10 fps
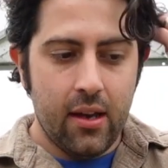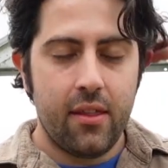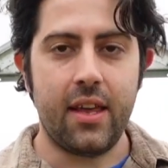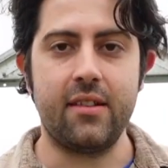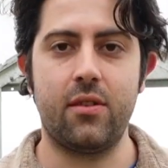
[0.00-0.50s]

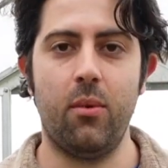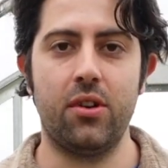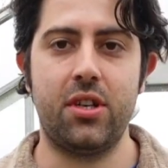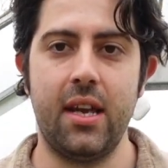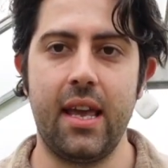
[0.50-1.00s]
thanks for
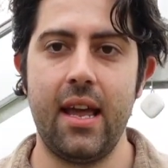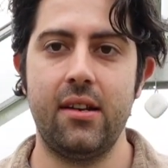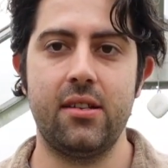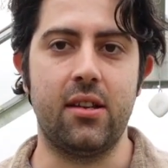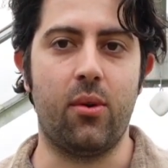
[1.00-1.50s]
watching again.
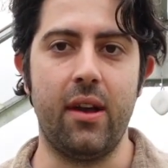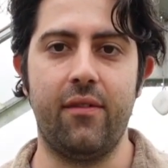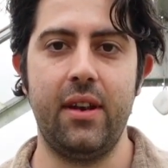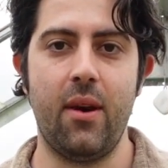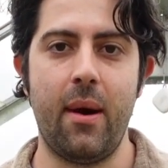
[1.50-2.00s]
Just a quick
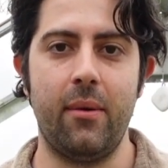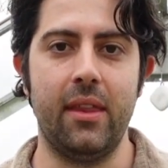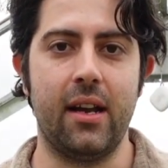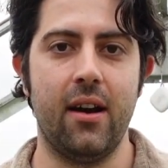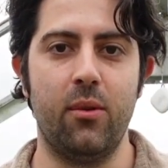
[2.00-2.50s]
video out in
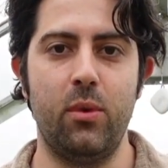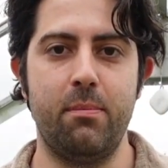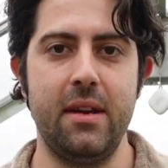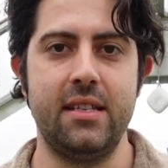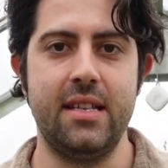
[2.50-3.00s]
the garden with
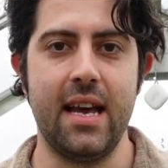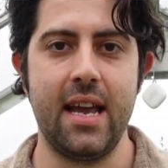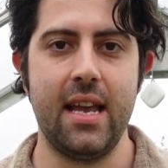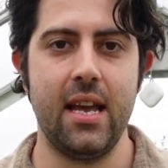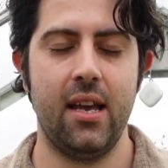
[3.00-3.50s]
me
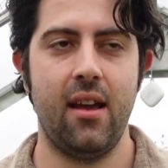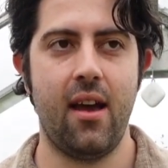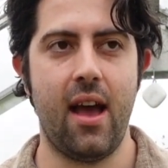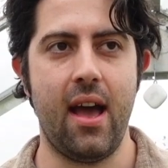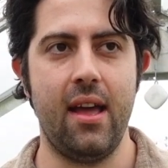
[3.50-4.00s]
today.
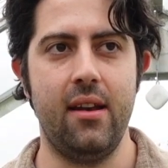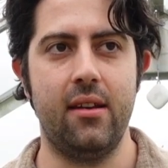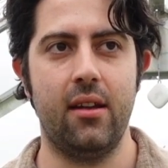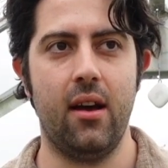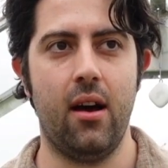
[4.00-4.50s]

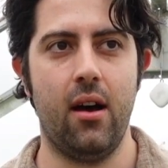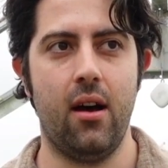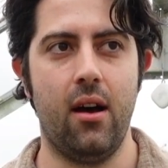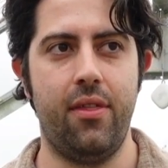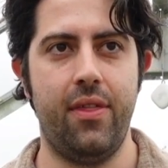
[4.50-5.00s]
And
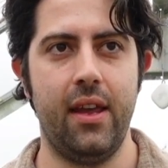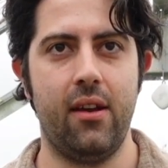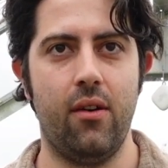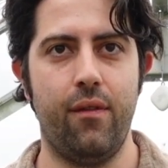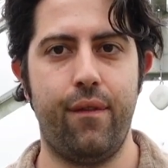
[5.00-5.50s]
I think
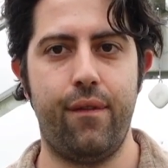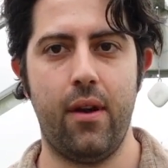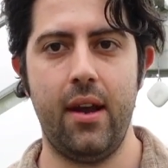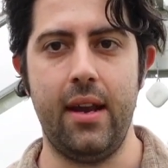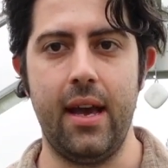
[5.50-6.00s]
on
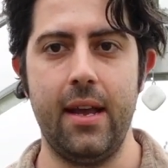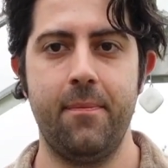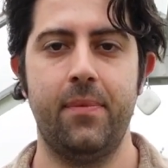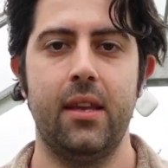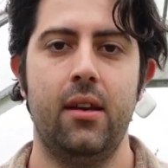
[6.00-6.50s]
Friday,
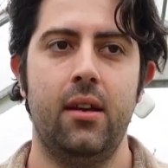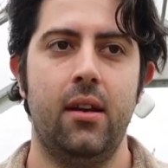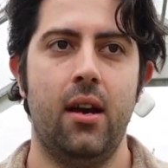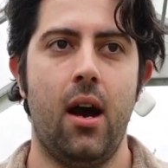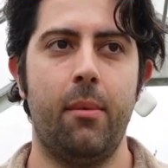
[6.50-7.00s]

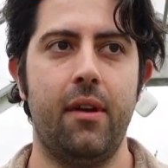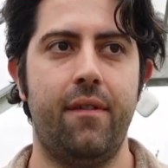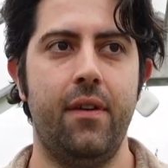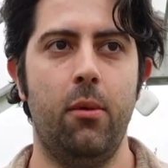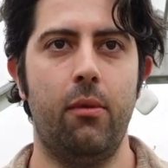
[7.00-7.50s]
I'm going to
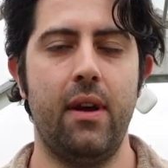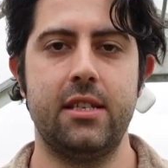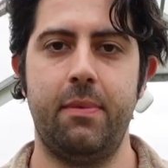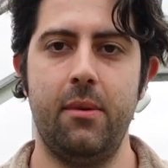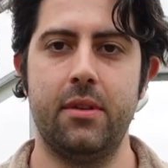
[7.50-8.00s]
film a
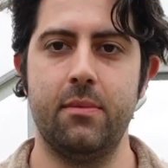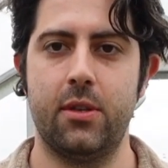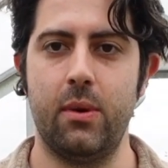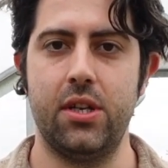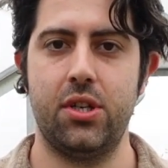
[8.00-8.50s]
recipe with some
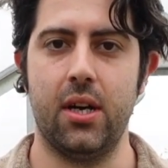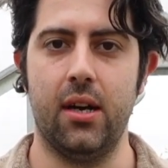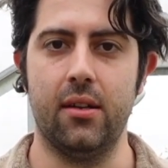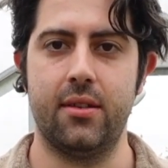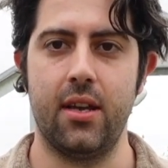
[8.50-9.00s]
Swiss
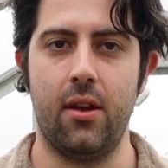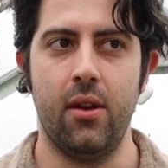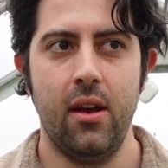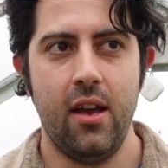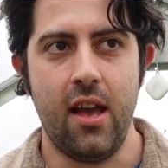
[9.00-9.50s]
chard. So
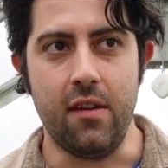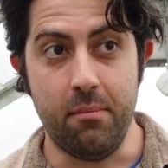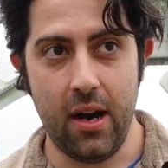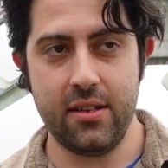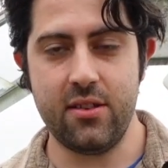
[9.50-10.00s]
if
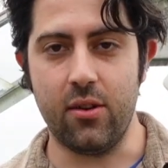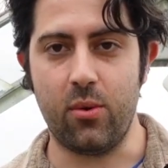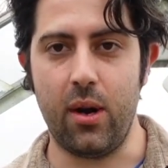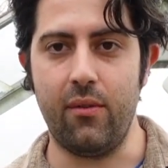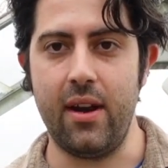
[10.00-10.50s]
mine's not
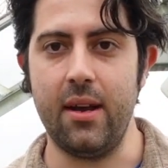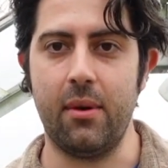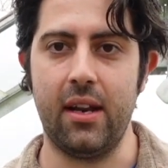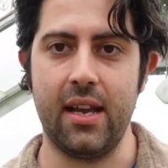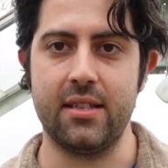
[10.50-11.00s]
quite ready, I'm
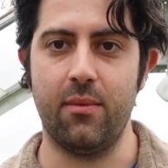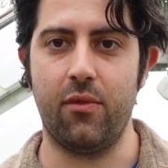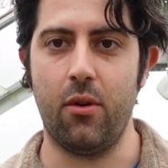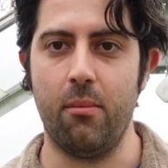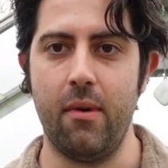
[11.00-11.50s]
going to get some
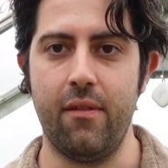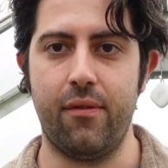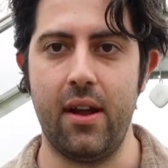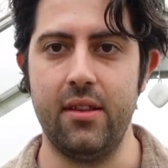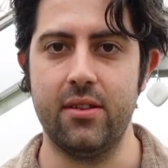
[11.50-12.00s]
from a
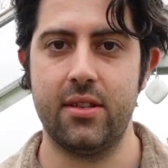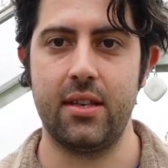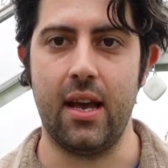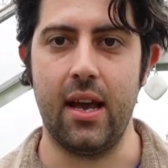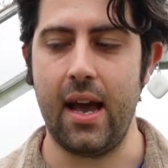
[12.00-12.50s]
friend's
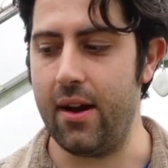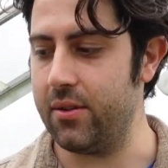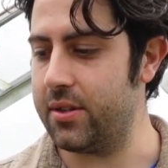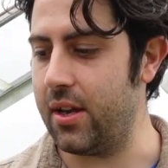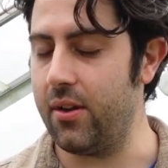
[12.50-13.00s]

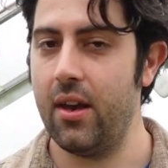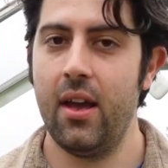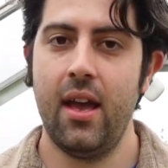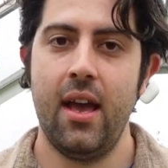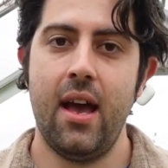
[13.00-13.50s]
house. So
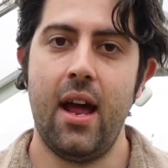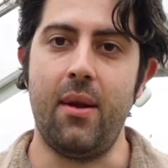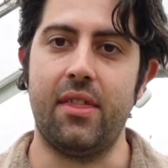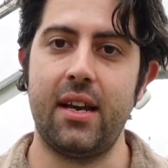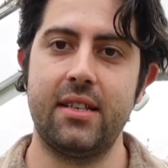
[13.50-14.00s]

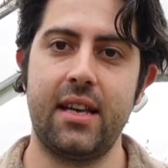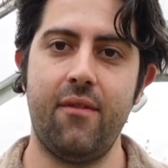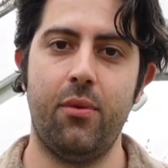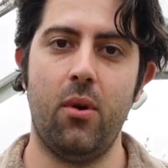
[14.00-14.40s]
anyway, thanks again for